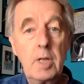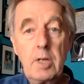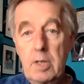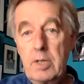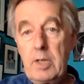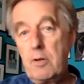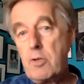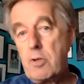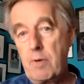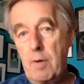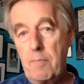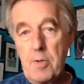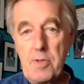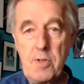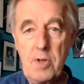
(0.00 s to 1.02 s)
Conduct your
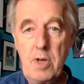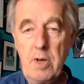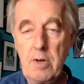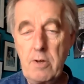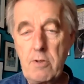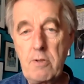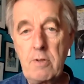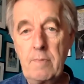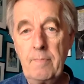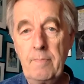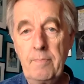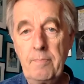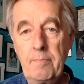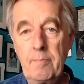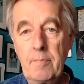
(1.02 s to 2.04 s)
own research.
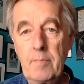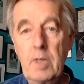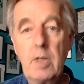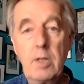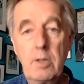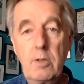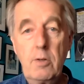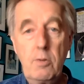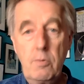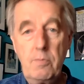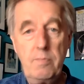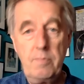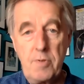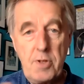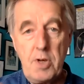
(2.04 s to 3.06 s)
Do
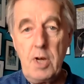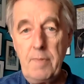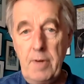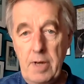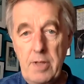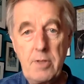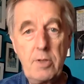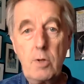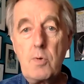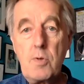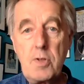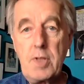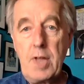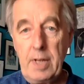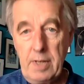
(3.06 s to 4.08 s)
surveys, do
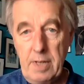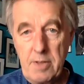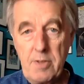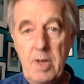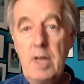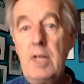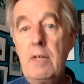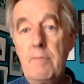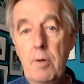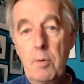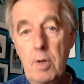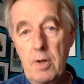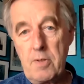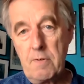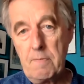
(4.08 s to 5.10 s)
studies, interview
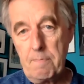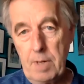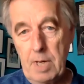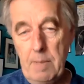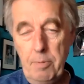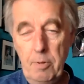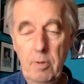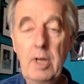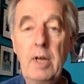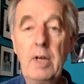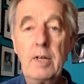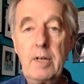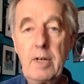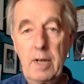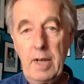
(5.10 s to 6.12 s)
lots of people,
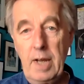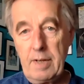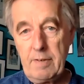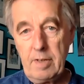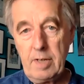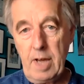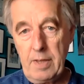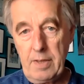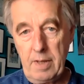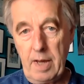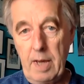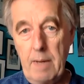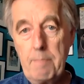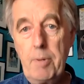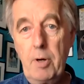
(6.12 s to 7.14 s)
collect together
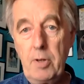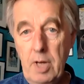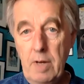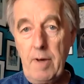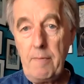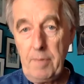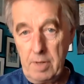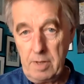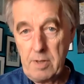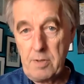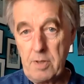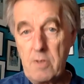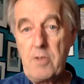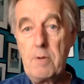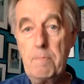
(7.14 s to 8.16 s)
a body of evidence
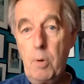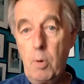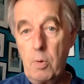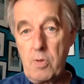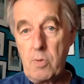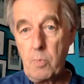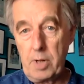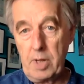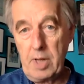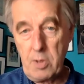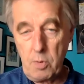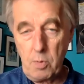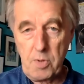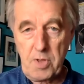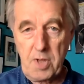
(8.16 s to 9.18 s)
that supports what it is
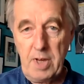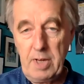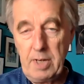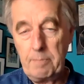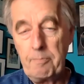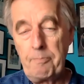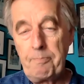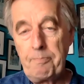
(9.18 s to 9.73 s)
you're saying.